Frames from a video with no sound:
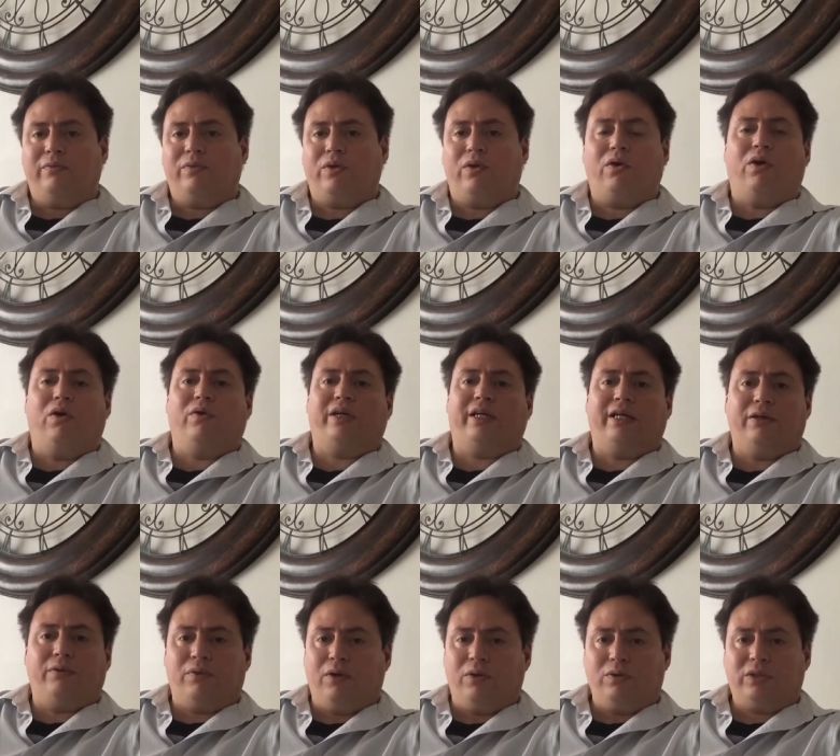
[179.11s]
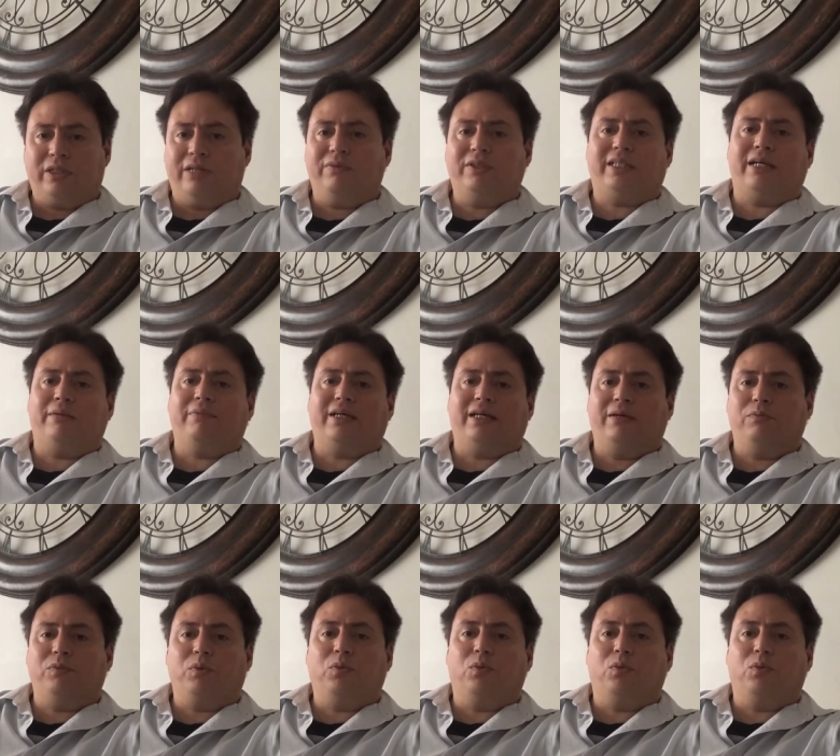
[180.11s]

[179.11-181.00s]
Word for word: They're all heroes. Every time they come to